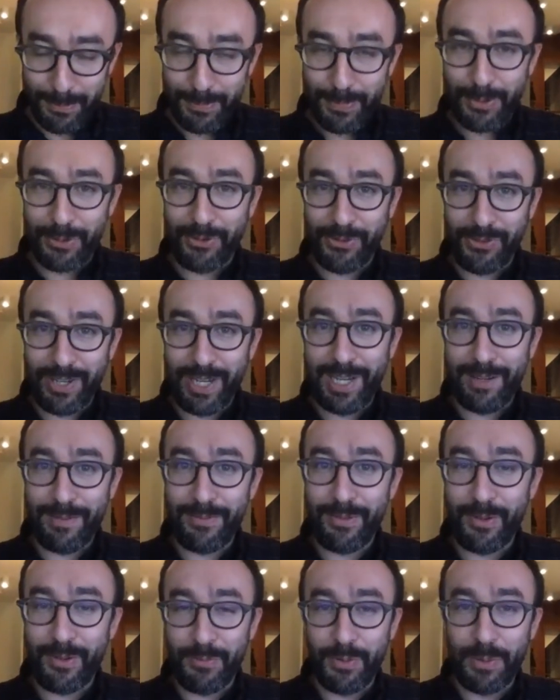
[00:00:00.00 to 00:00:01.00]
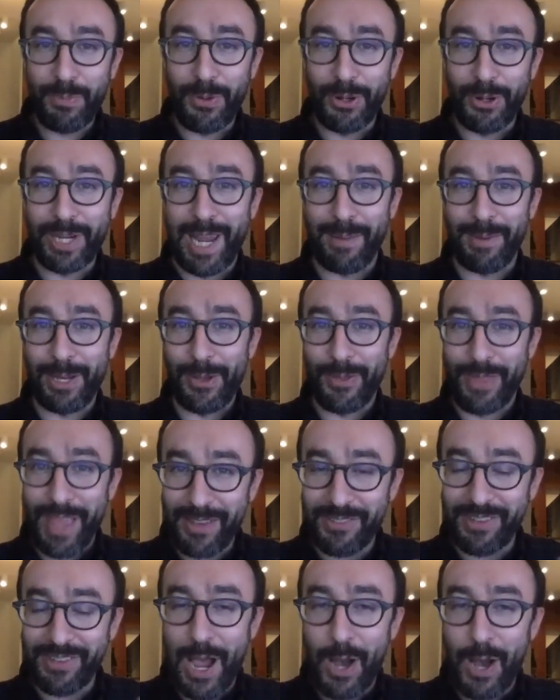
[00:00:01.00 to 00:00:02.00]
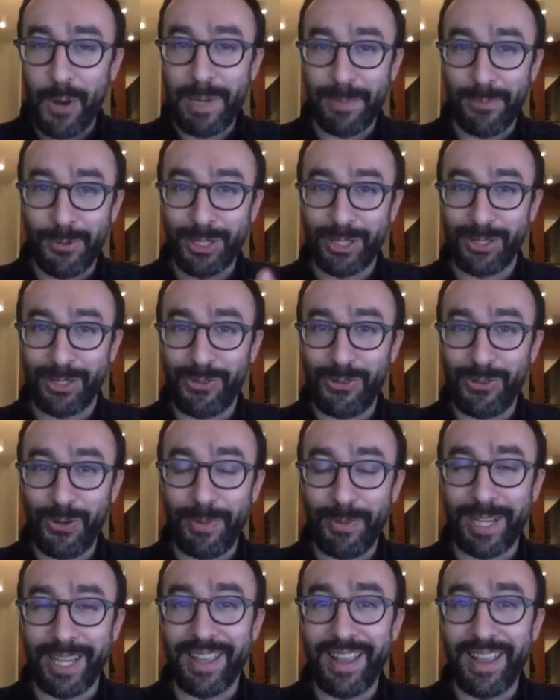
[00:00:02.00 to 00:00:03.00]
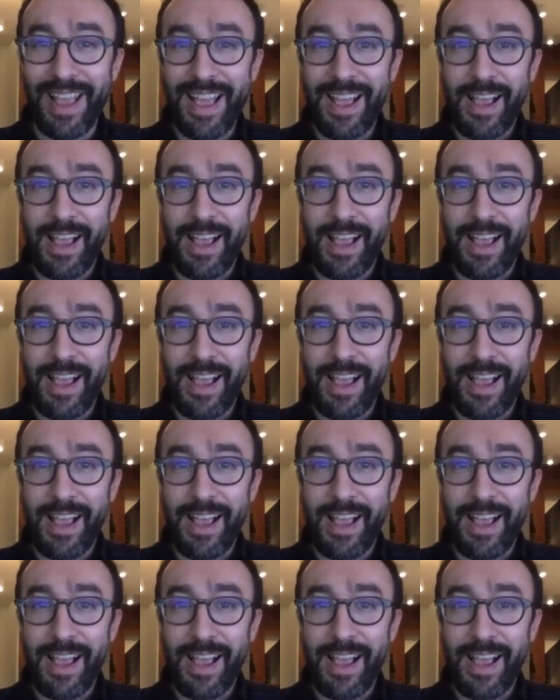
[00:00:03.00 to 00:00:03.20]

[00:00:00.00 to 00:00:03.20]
perceive a football game. You know, that's how people are consuming it.